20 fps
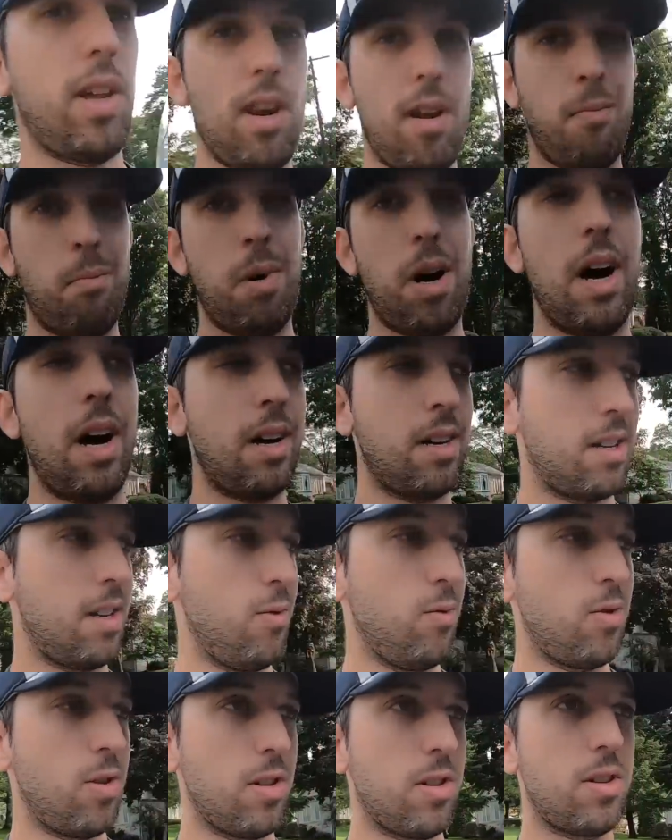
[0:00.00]
in the box and
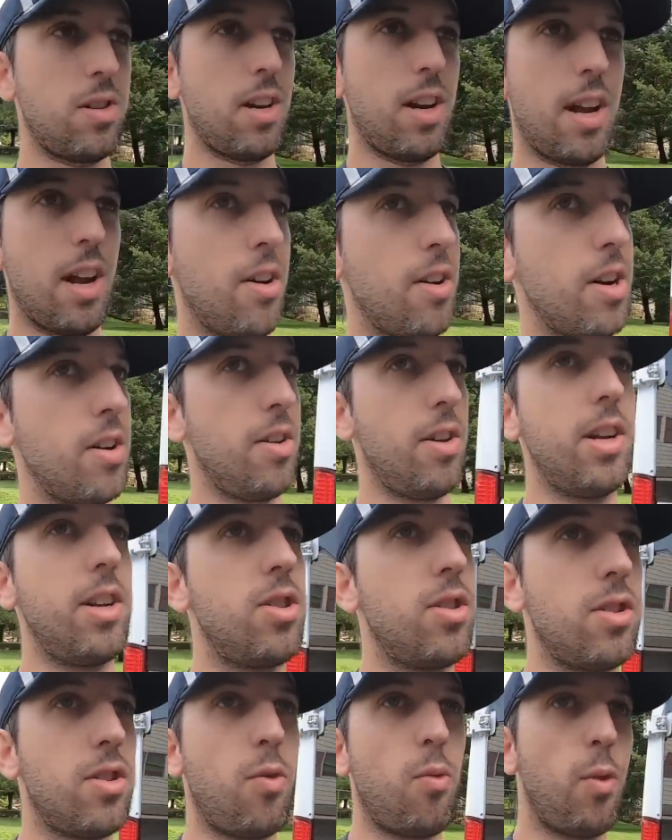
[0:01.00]
it was just sitting out here like
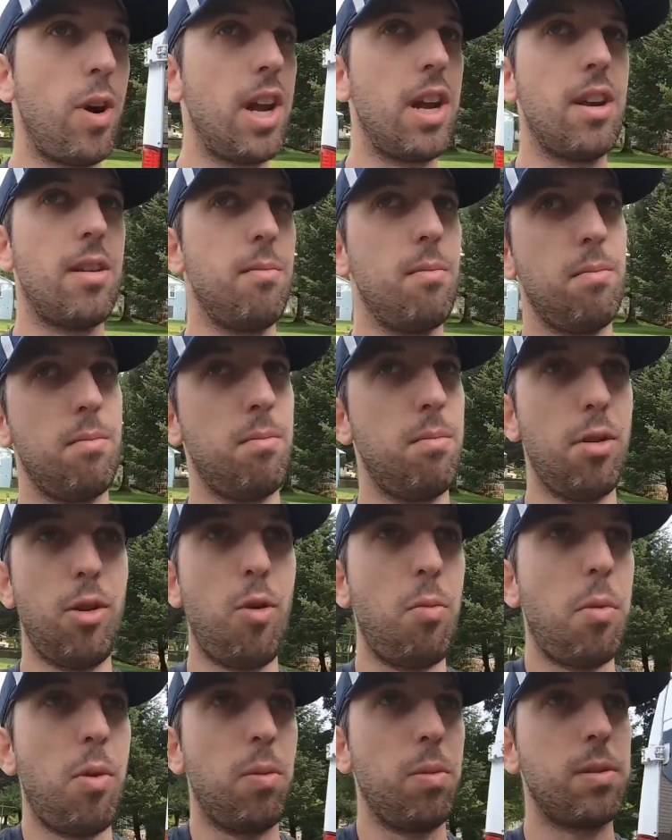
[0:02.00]
just a random
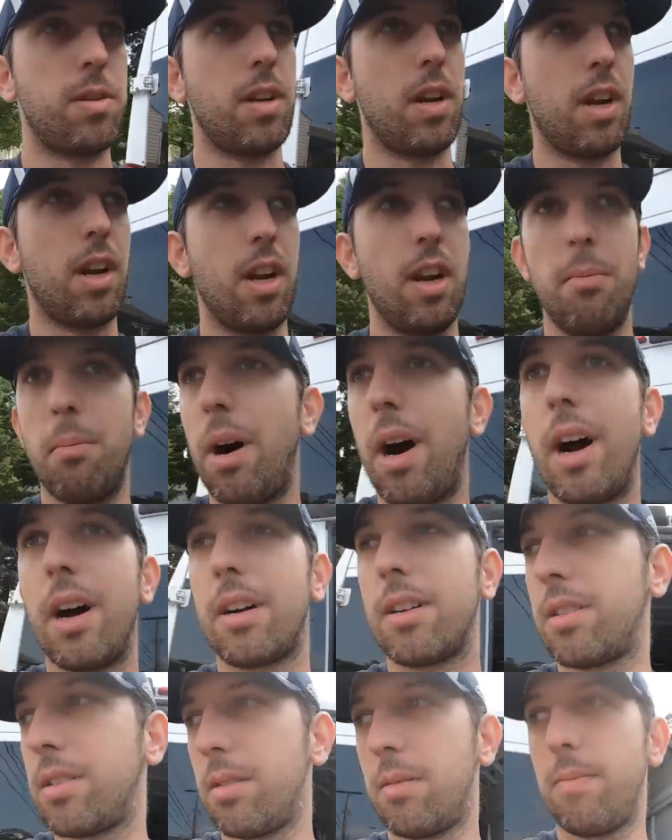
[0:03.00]
blow mold sitting in a
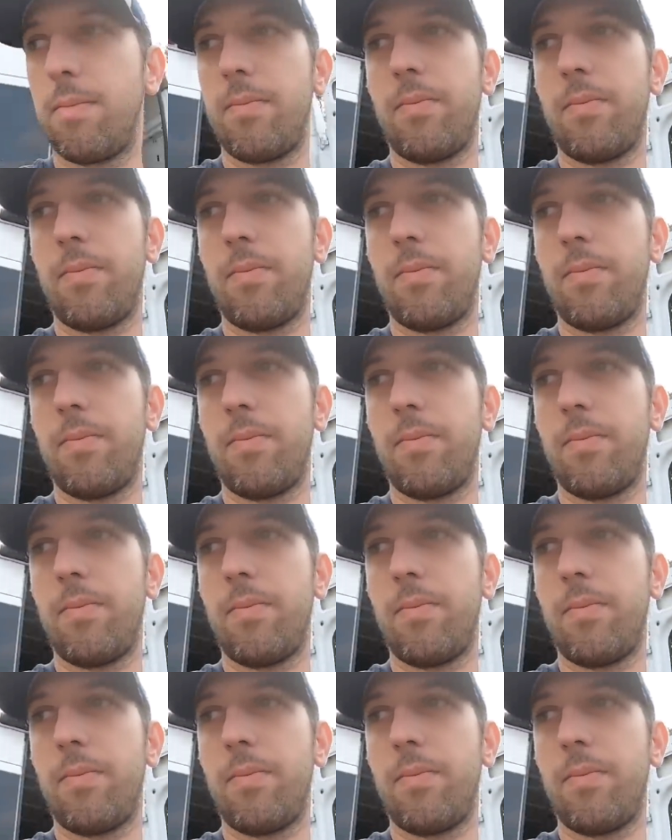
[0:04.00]
box